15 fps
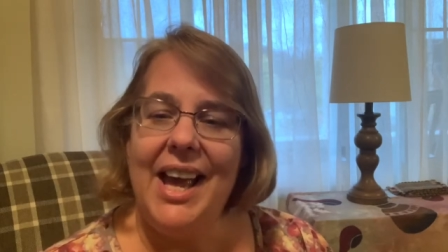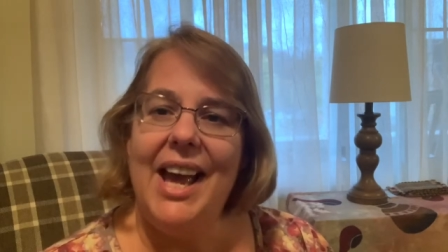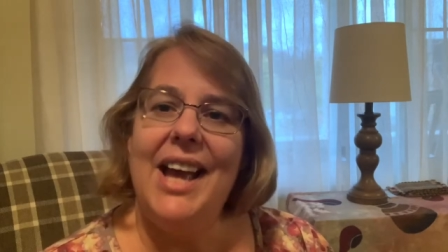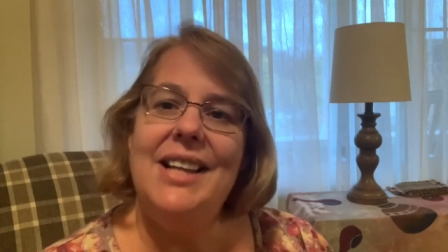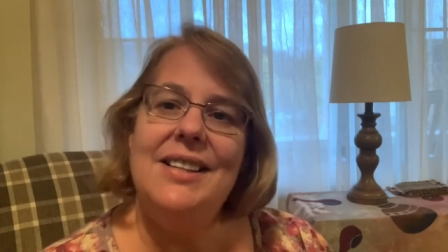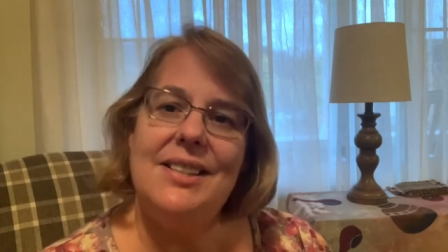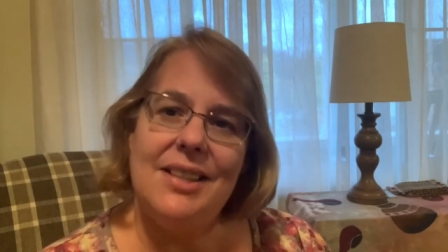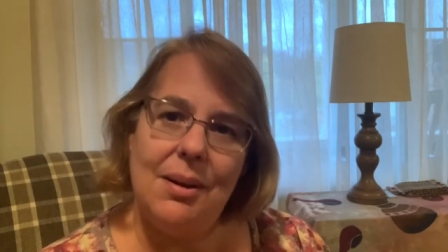
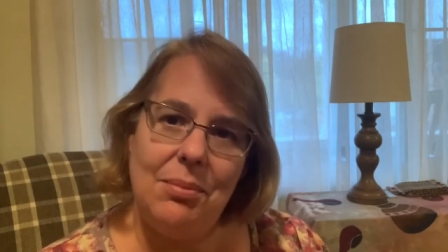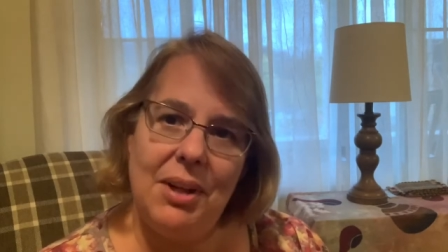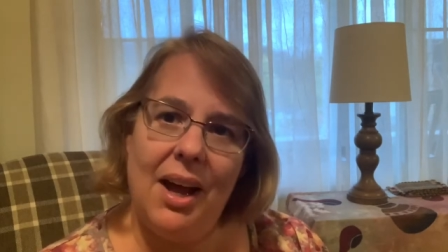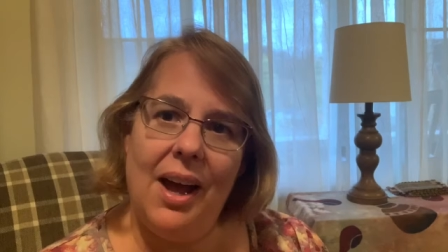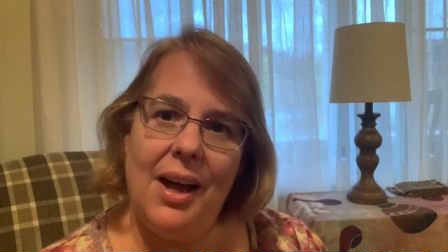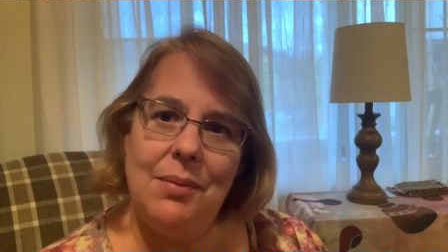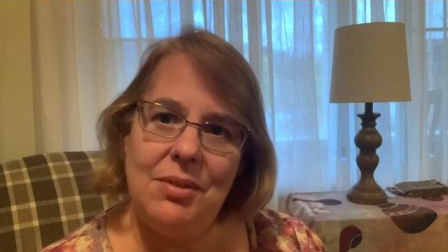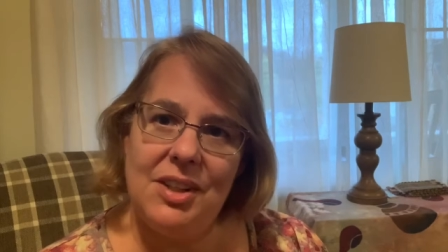And
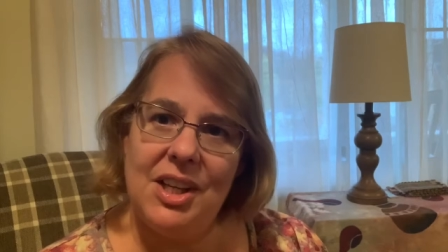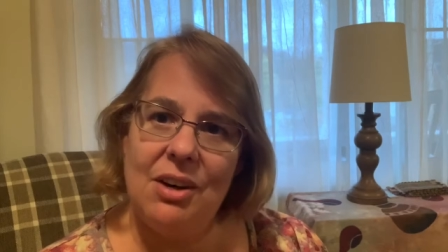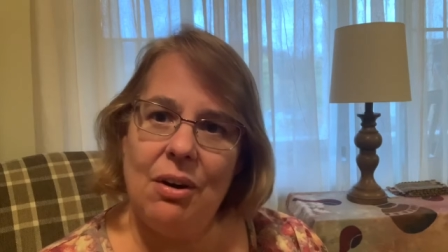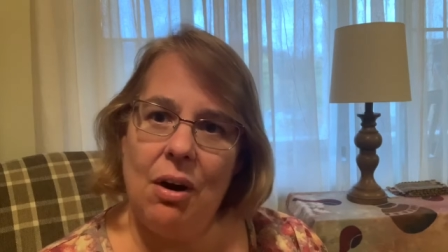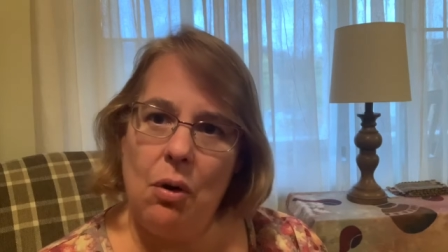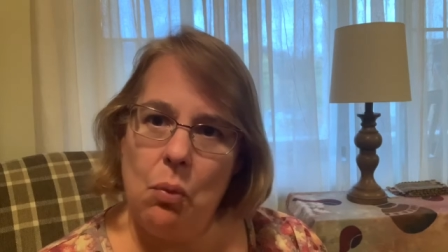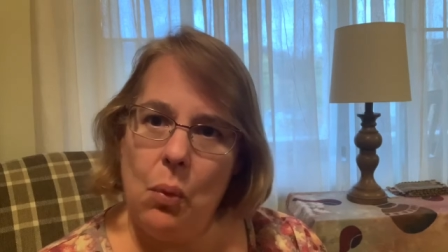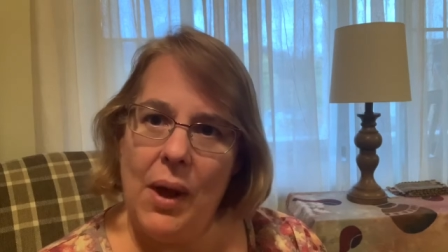sometimes there
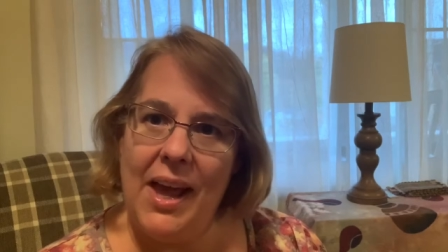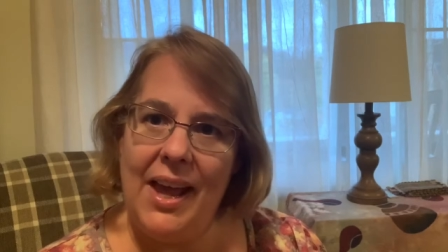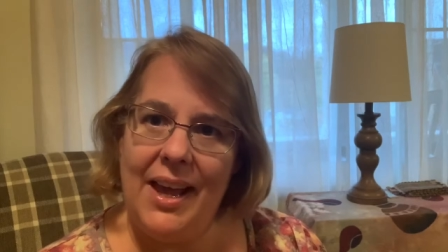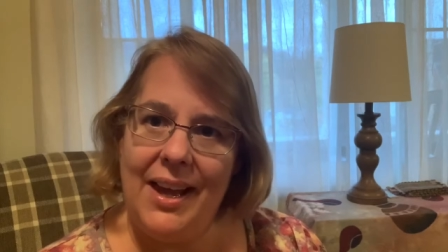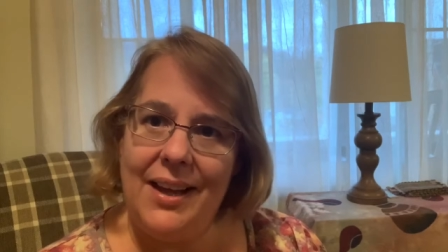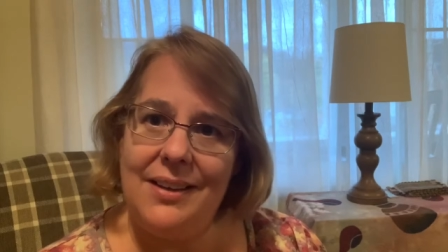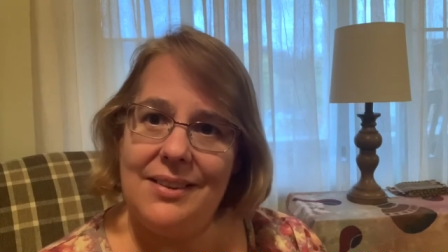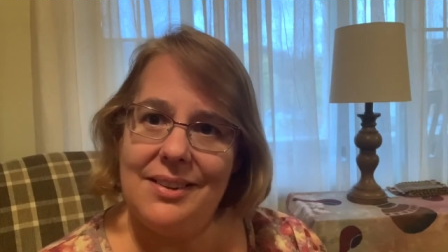are
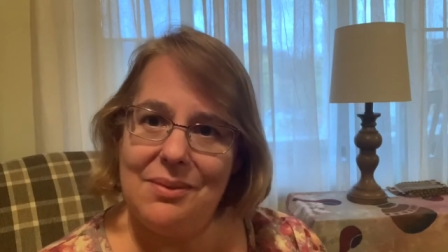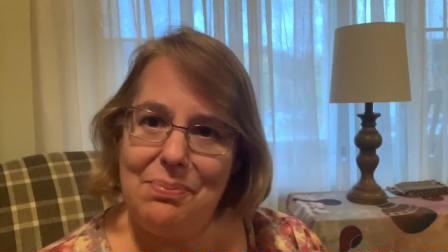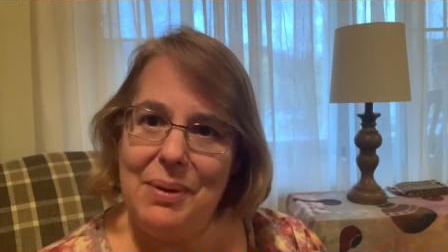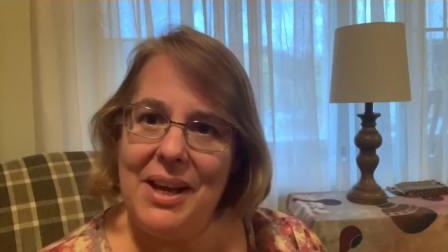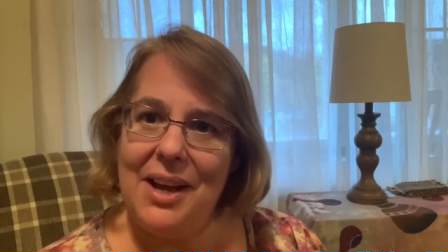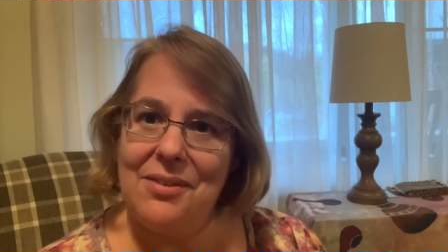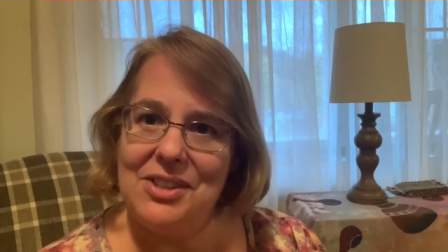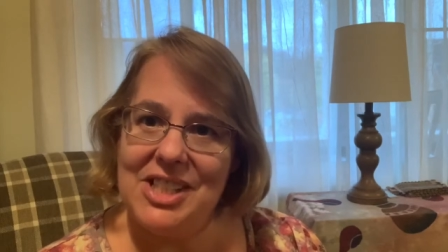ways,
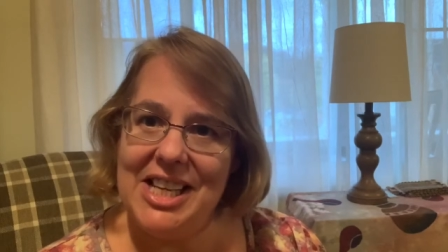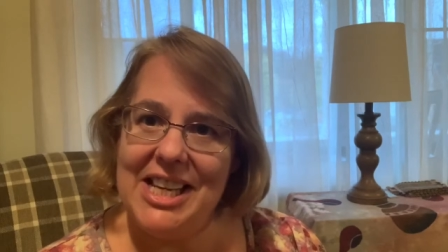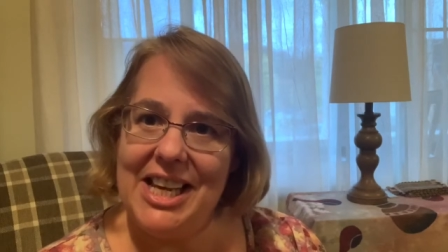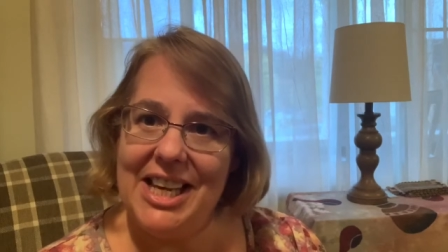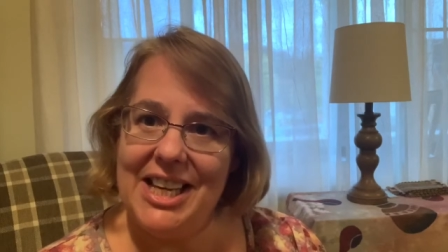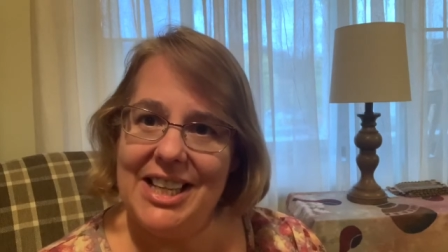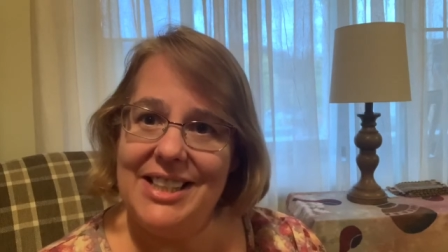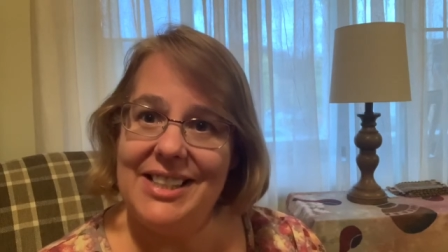BFC
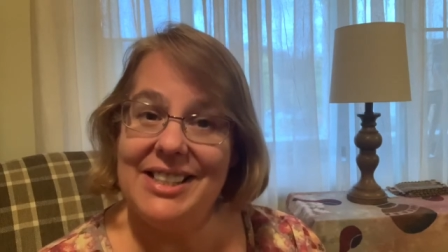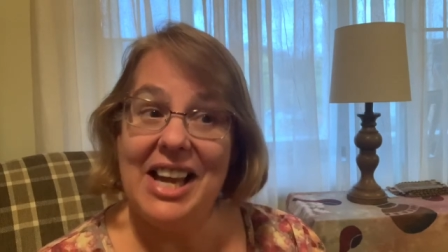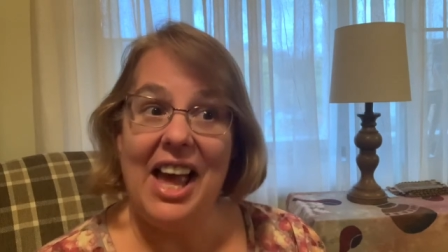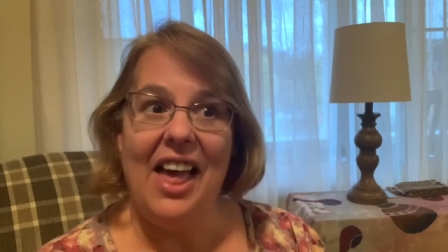kids,